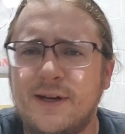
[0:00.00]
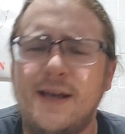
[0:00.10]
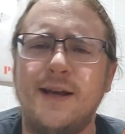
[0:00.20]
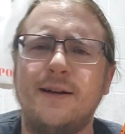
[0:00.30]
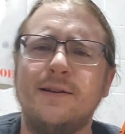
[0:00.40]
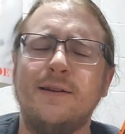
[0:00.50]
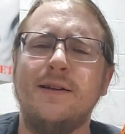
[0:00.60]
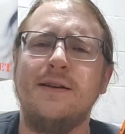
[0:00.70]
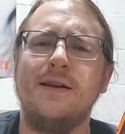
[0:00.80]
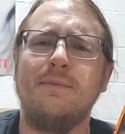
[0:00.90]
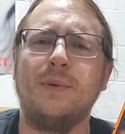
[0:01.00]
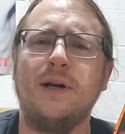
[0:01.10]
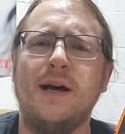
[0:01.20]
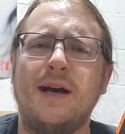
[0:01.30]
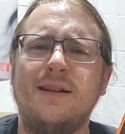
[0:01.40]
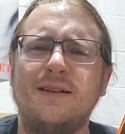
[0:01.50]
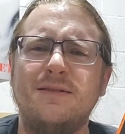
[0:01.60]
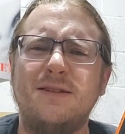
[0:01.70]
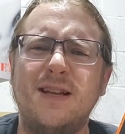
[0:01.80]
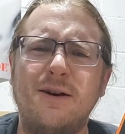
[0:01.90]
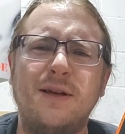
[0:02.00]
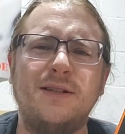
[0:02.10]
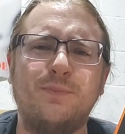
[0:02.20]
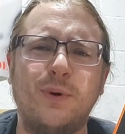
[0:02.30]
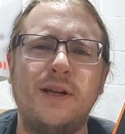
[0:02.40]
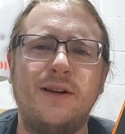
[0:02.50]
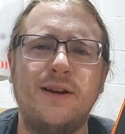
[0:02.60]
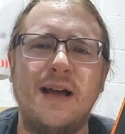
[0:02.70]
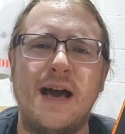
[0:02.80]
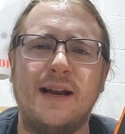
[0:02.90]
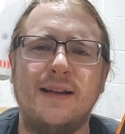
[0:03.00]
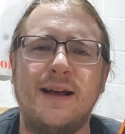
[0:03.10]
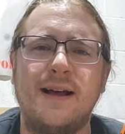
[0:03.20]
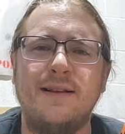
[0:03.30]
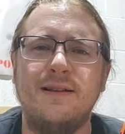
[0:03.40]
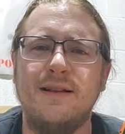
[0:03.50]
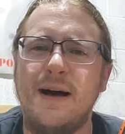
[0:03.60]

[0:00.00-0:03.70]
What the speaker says: King, but, he's pretty good at it.